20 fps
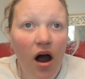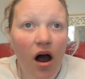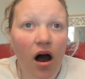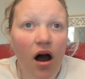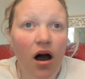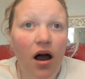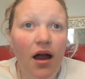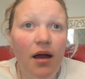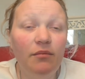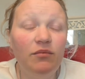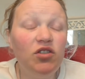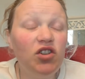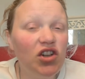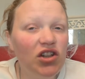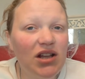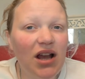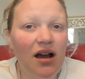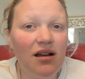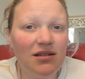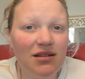I'm
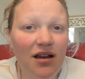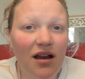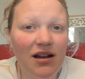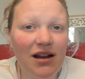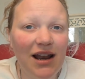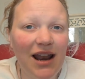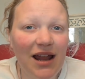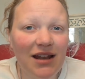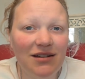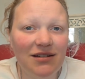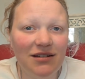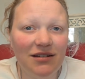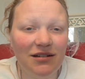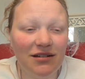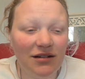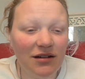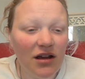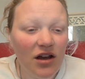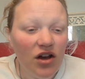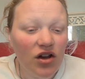just outside of
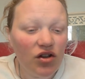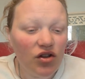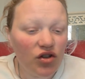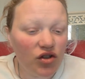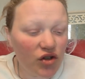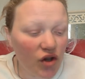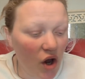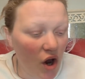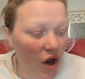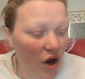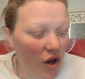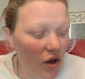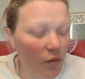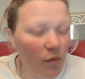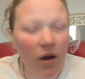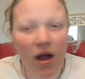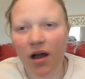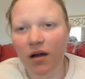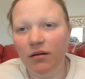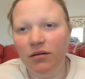London. So,
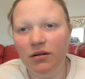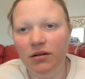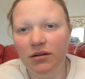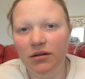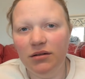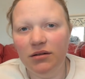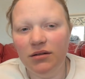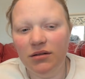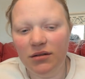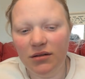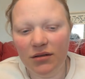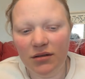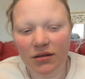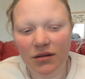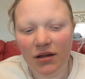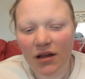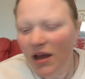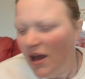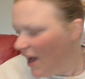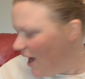well,
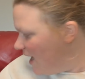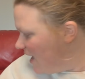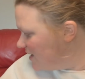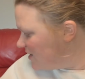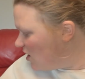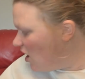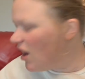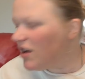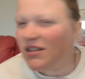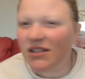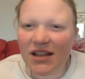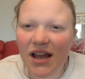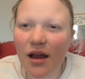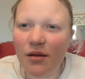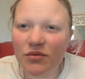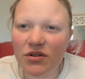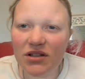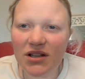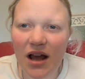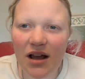it's hard to say
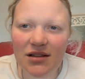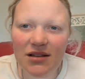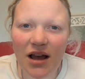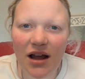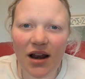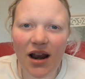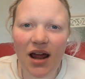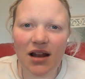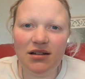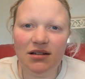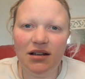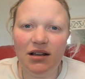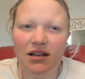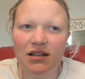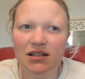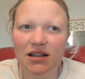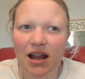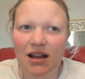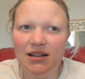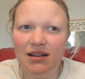I'm just outside of London
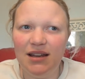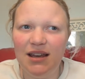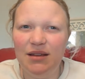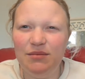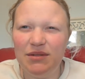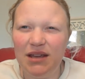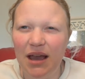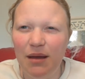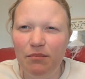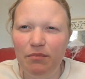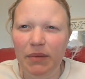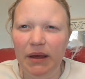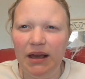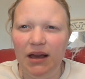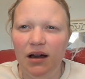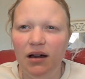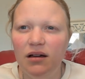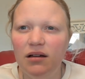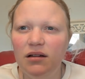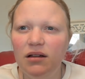because London keeps getting
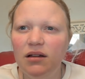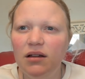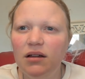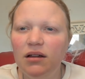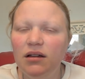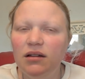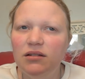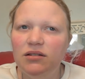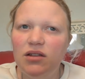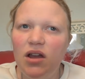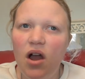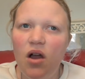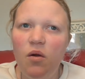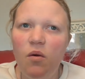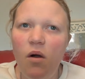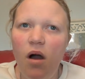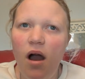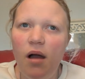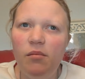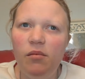bigger.
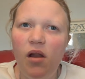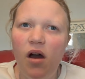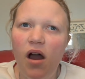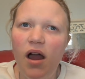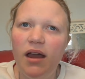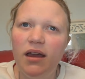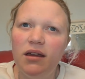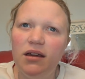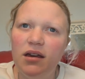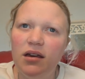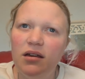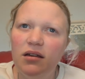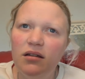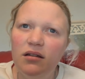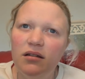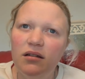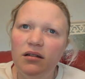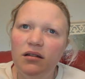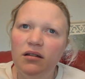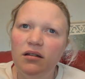So I'm like
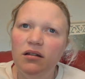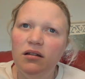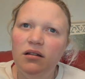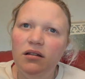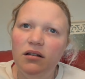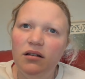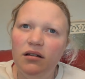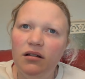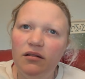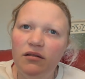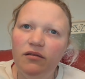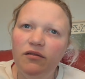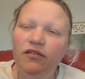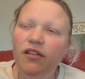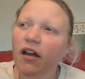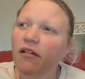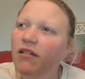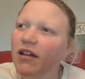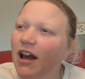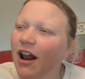
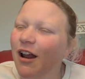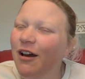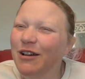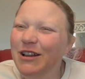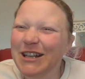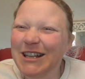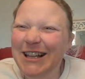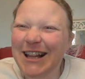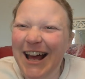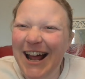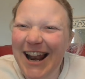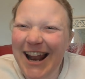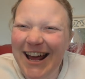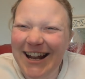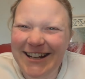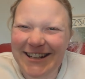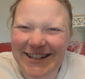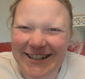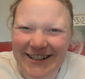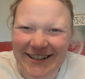very close to
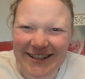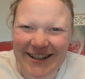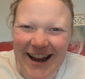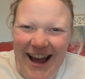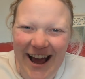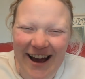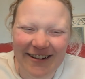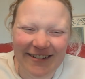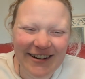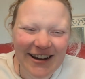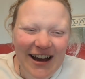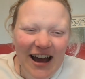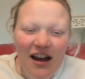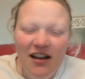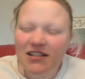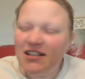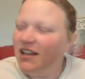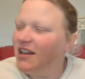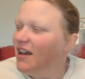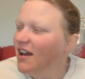London now.
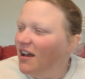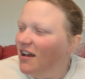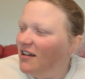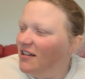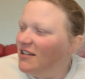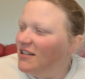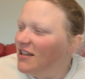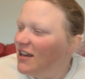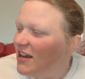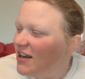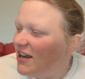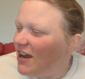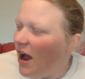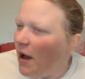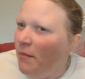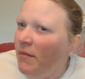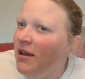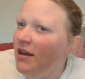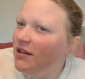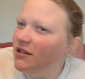It's like, it's
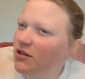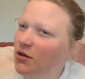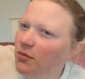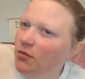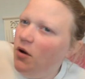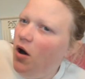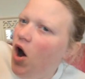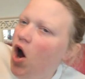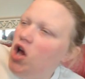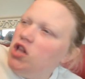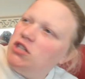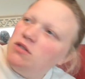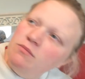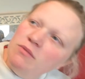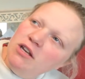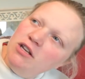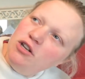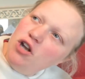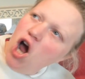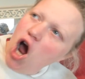coming towards
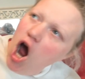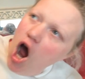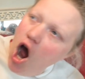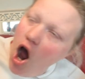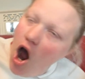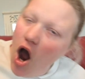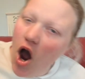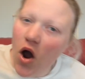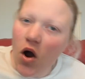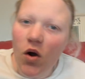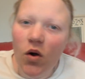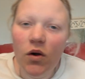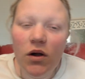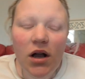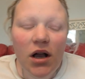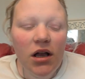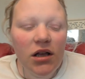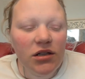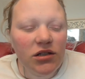me, no!